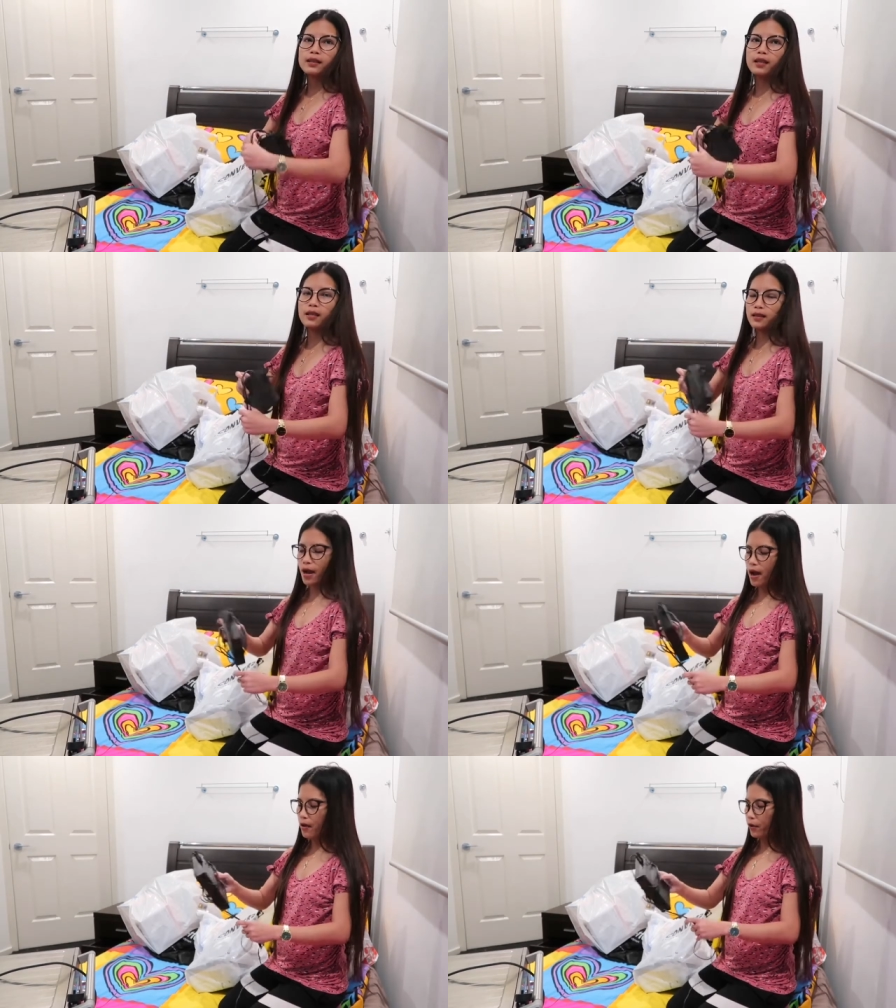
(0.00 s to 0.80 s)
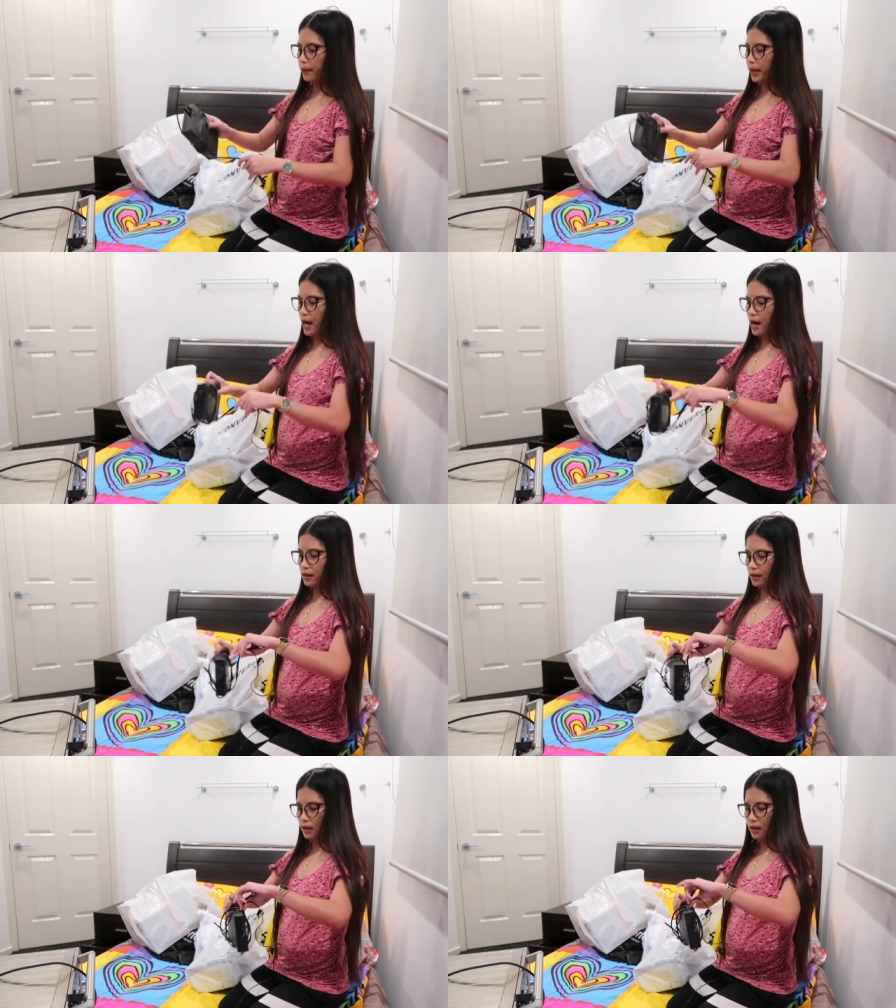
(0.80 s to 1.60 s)
tita or my
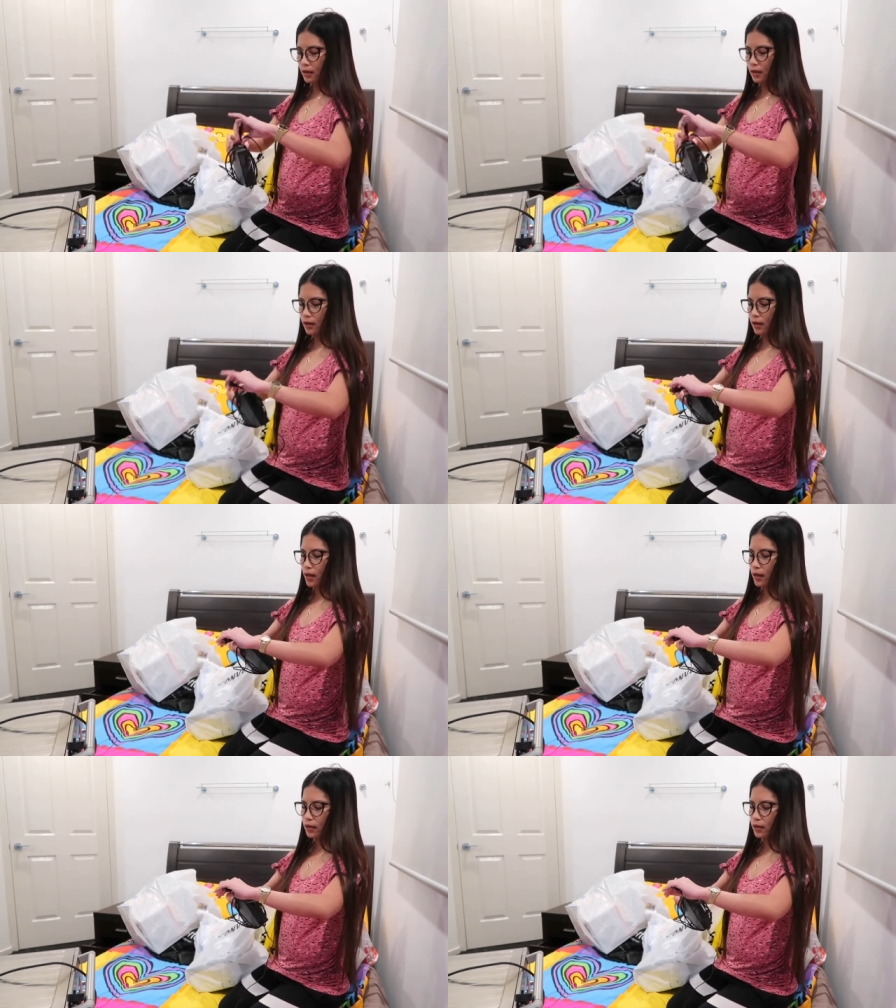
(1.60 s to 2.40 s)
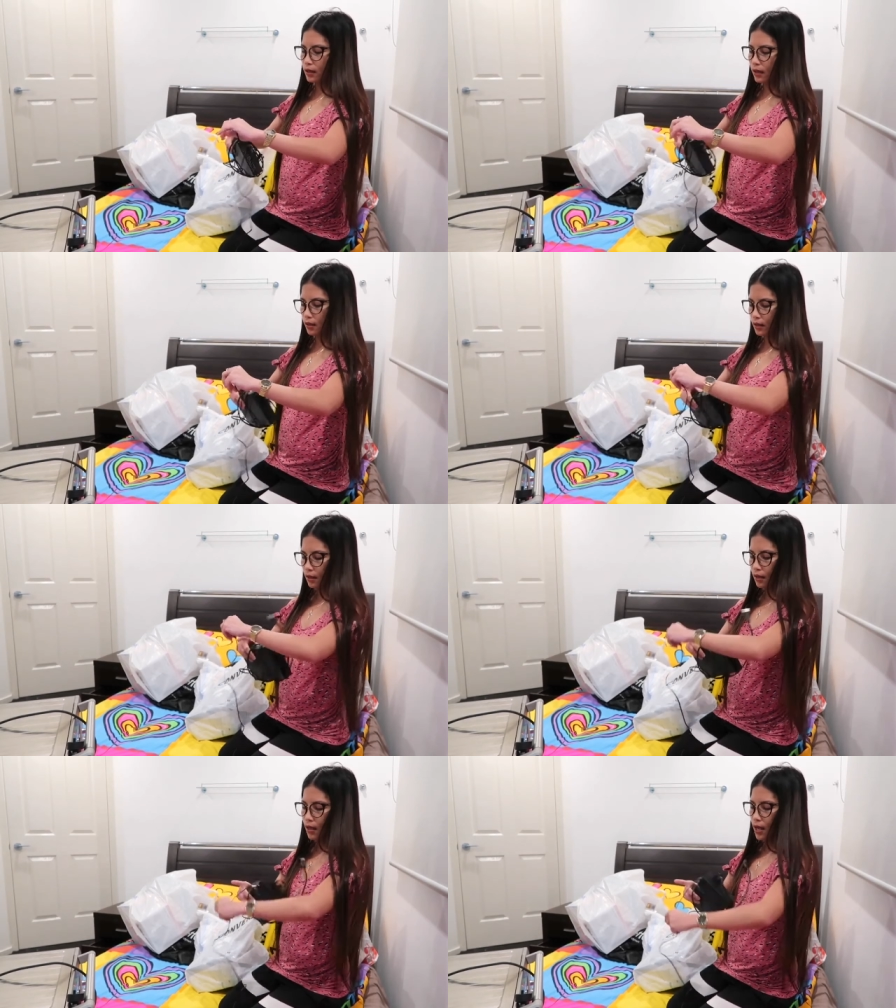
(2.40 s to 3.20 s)
auntie, Tita Daisy,
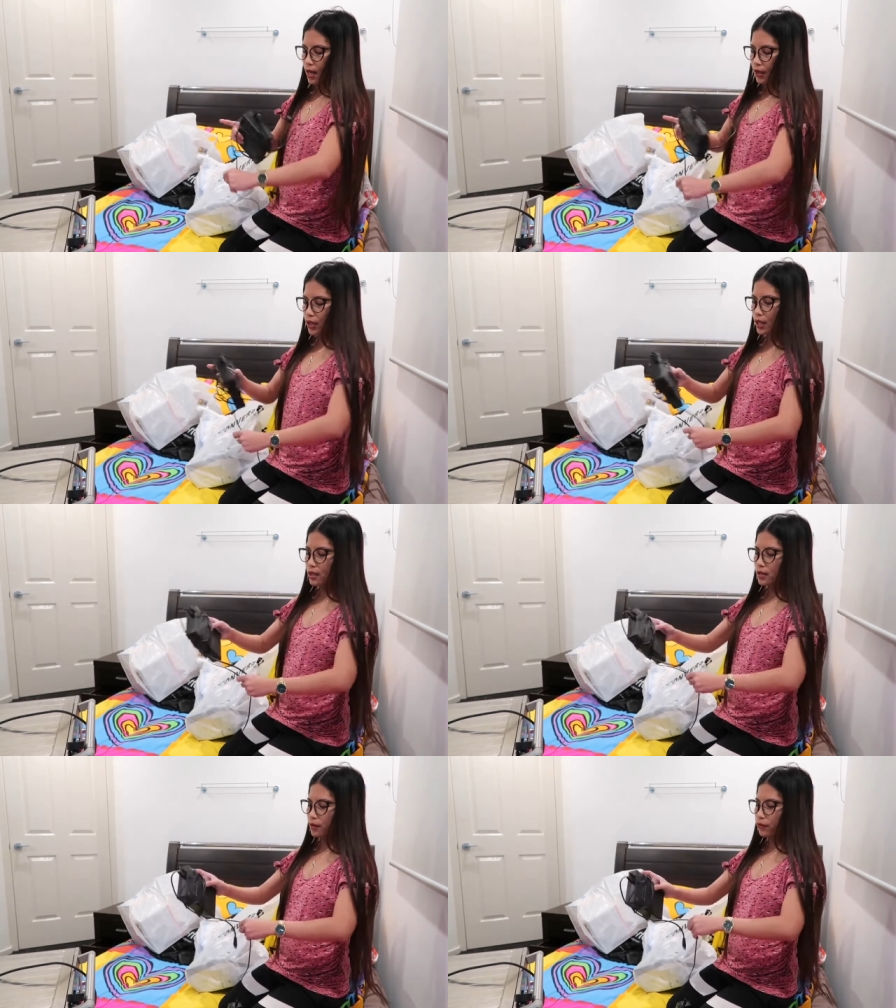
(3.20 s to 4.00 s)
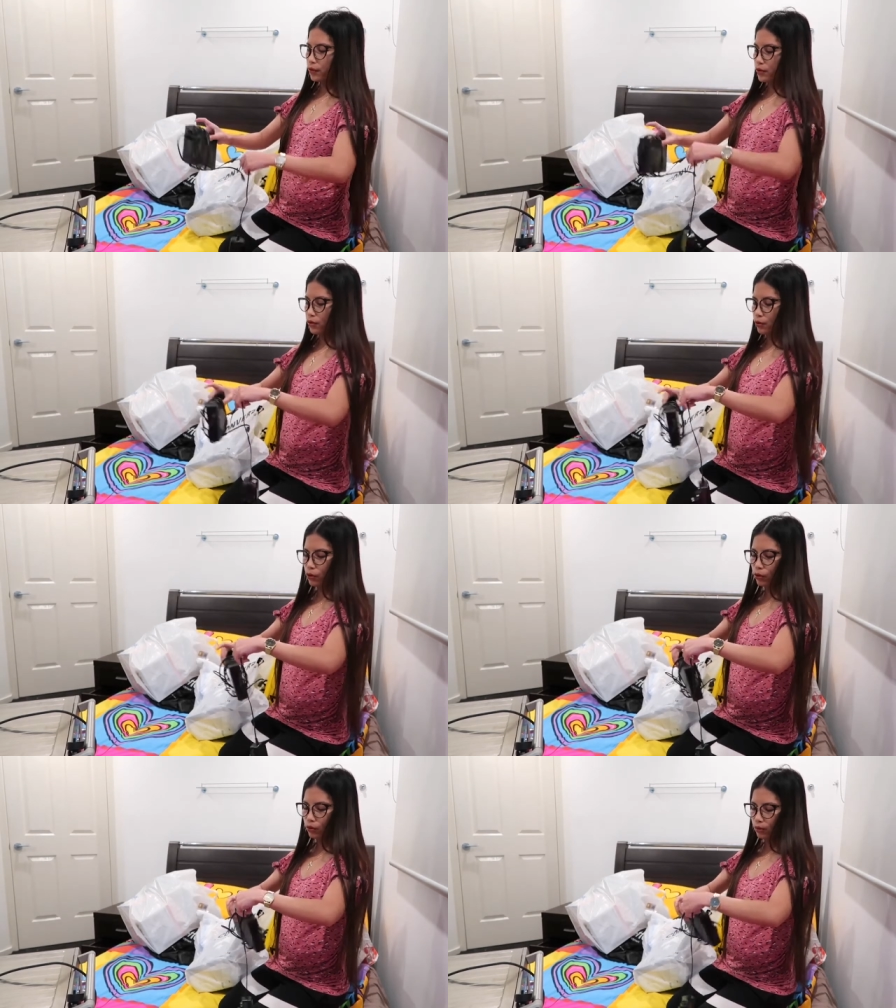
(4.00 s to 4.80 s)
kasi she needs it for
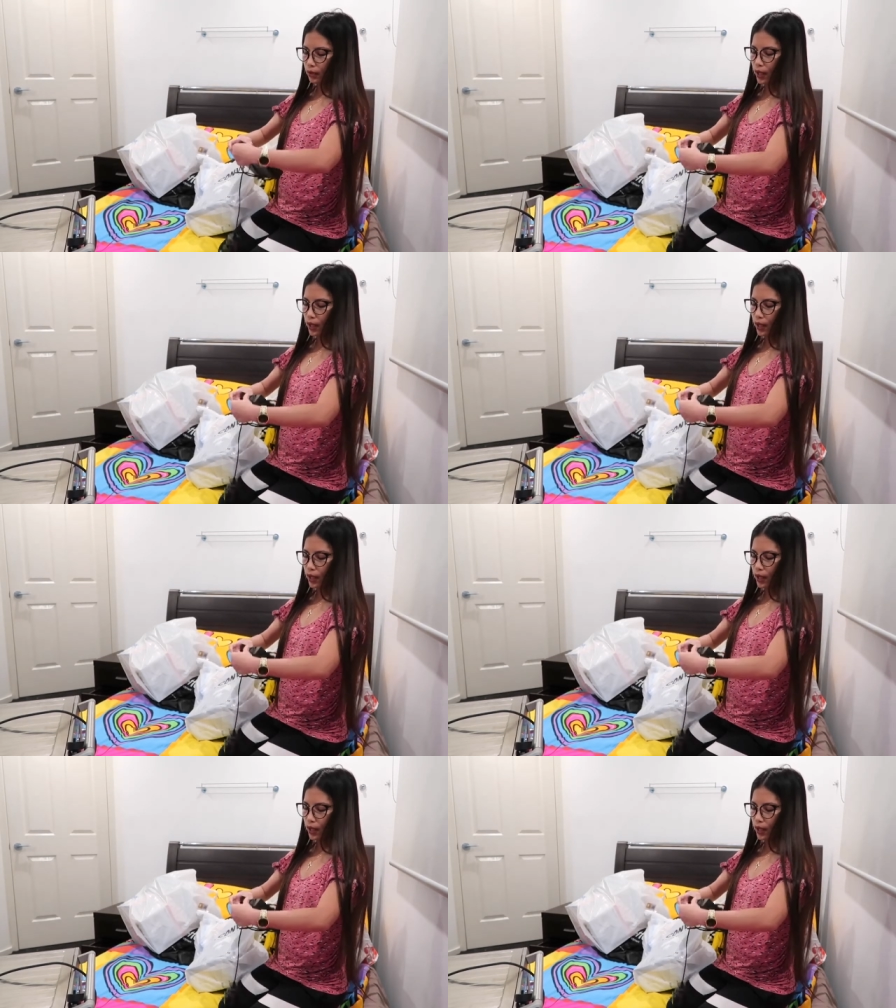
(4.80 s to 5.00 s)
school.